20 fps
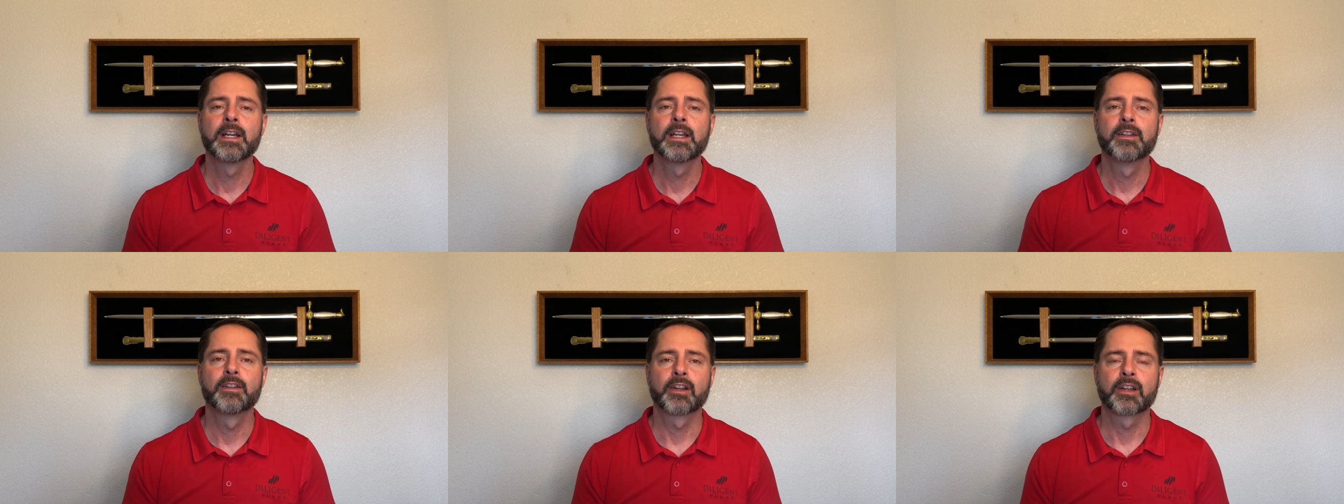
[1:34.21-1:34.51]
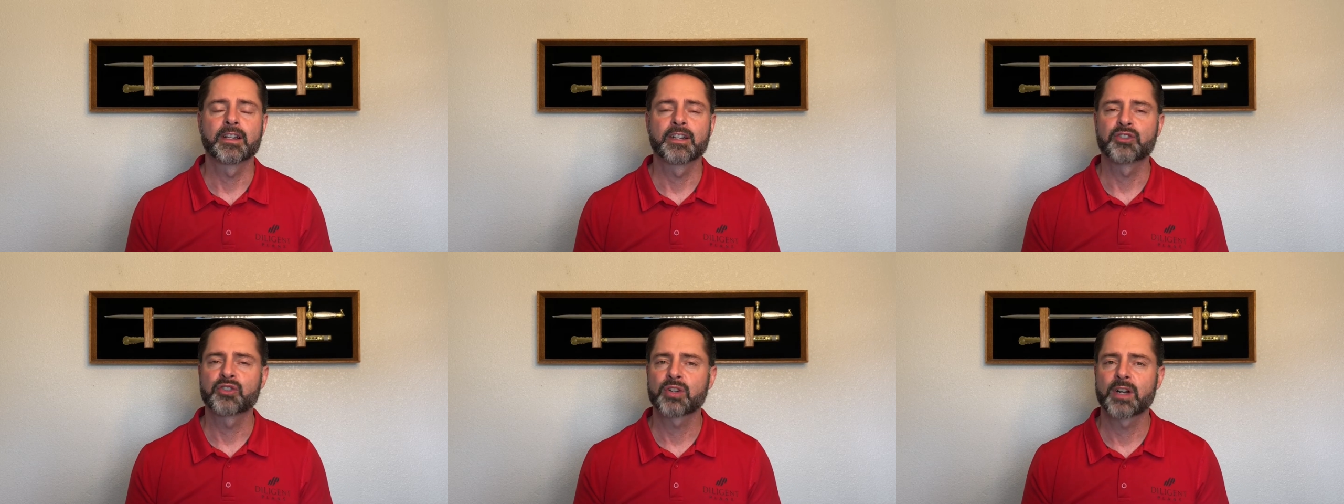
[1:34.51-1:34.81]
They're
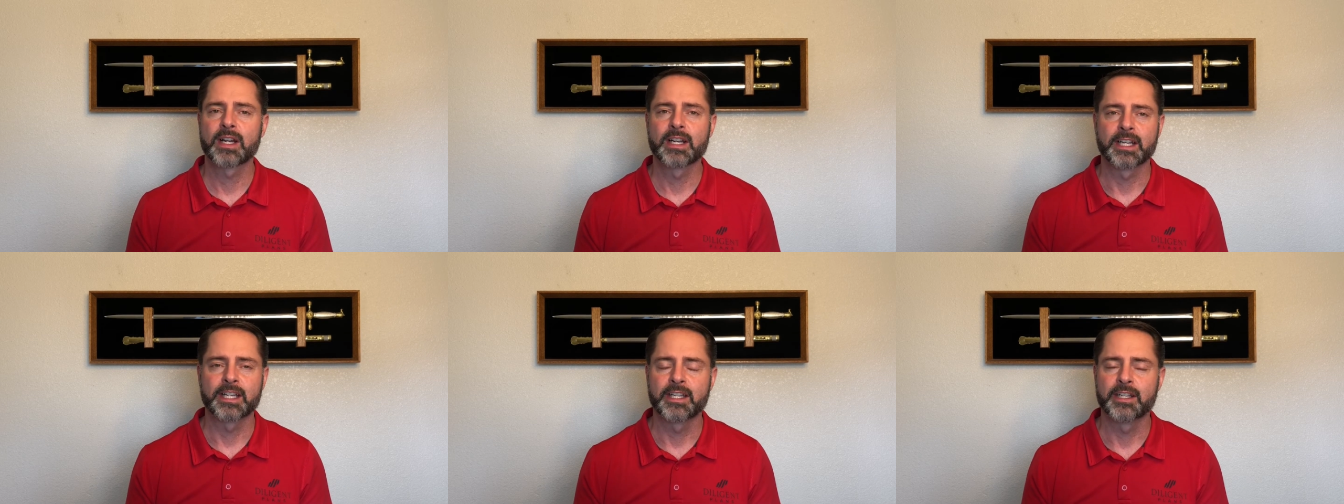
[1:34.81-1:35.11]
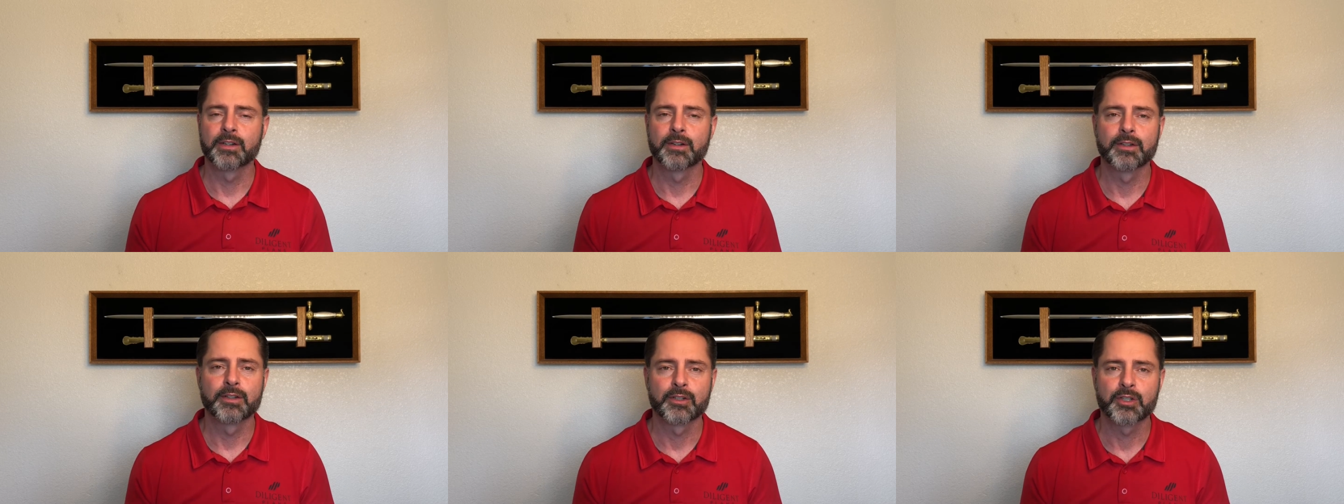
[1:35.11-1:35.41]
going to try to
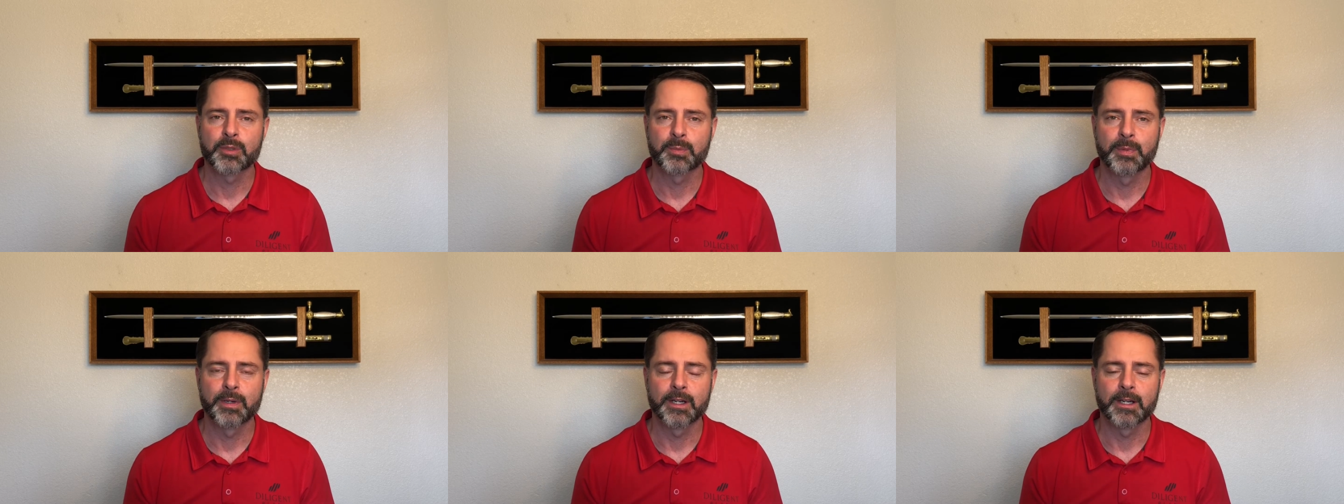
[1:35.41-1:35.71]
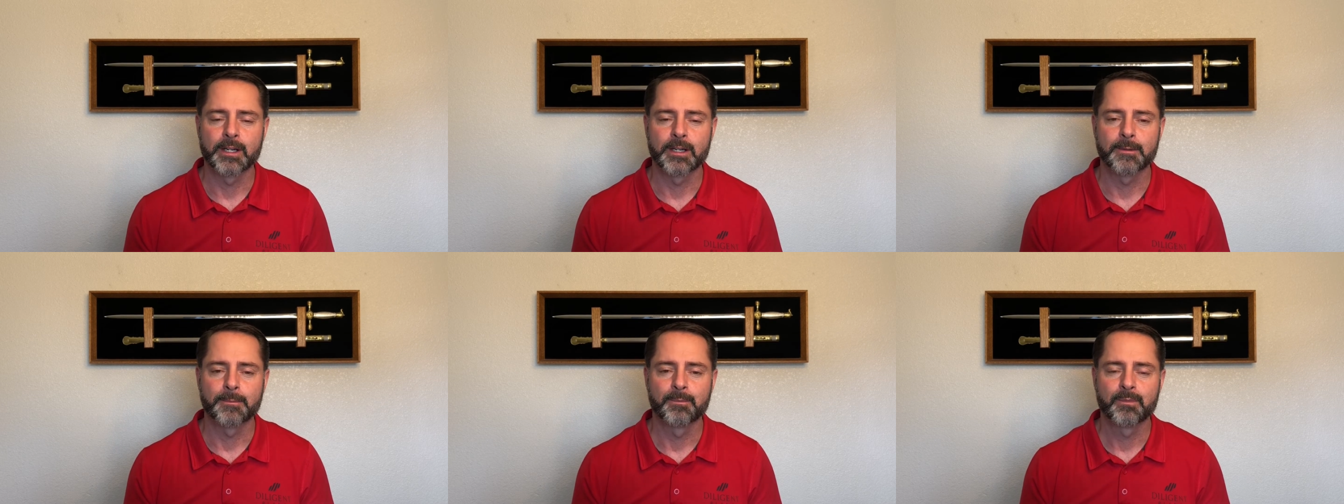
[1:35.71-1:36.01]
kill your
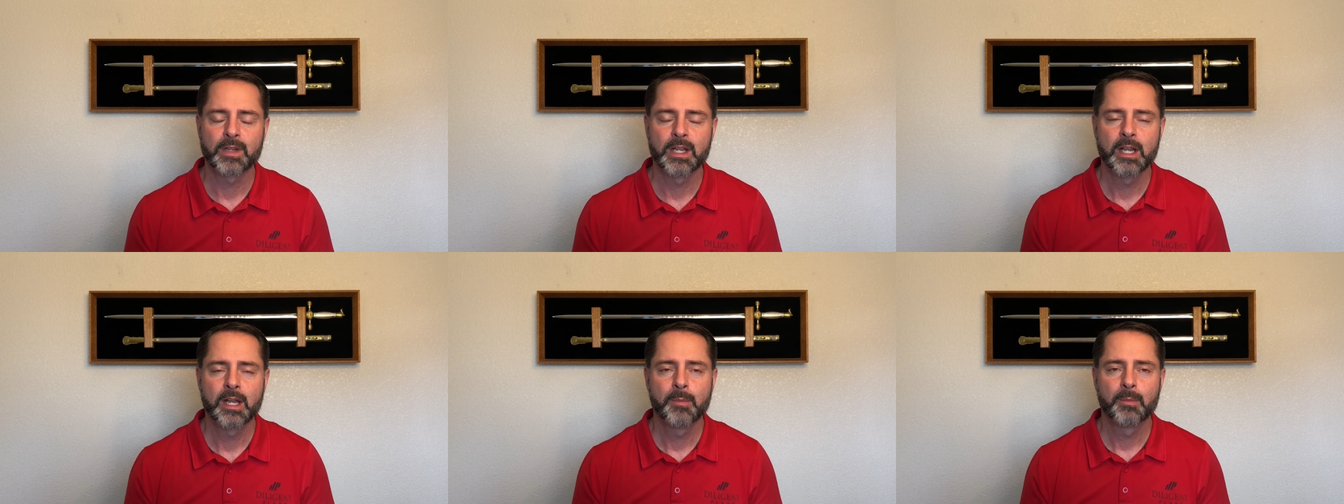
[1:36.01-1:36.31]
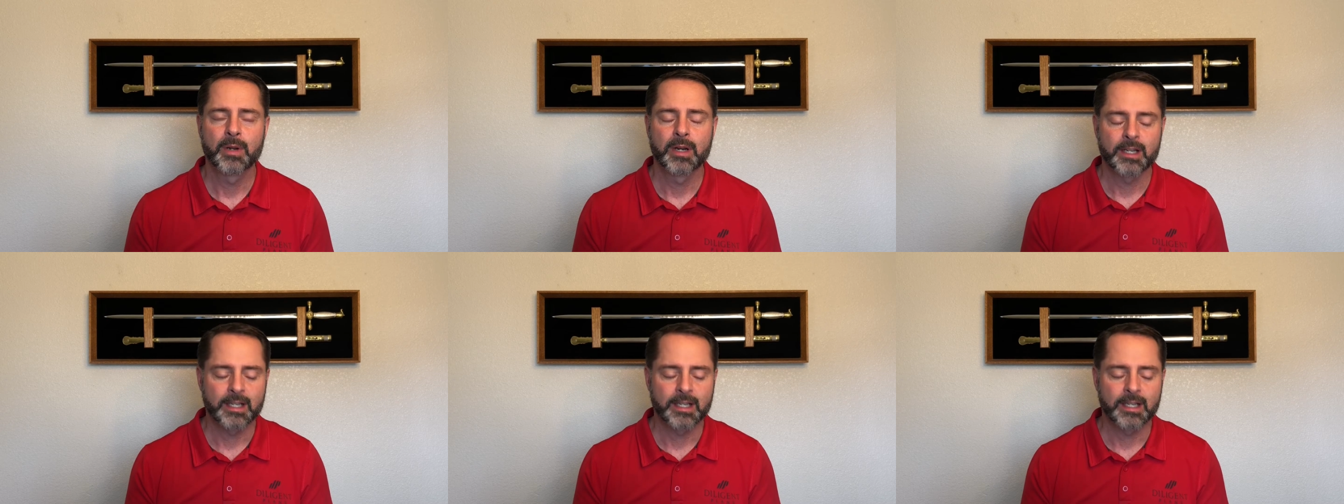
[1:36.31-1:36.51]
spirit, but